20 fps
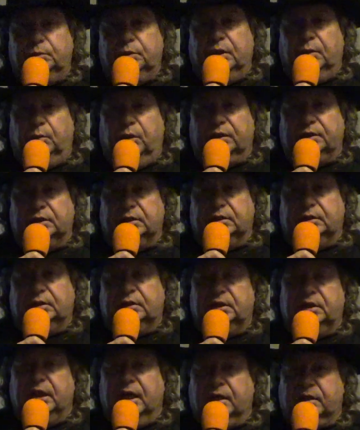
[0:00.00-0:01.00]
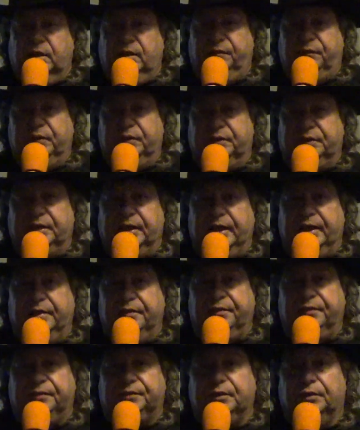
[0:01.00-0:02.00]
we don't want you, you're not going to fear
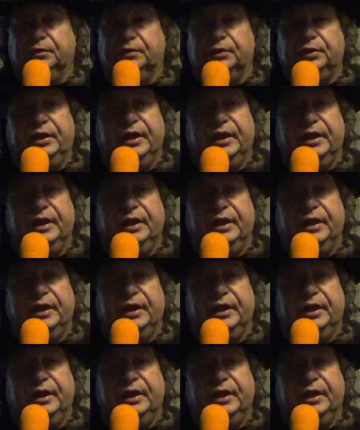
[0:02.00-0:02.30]
death. So, so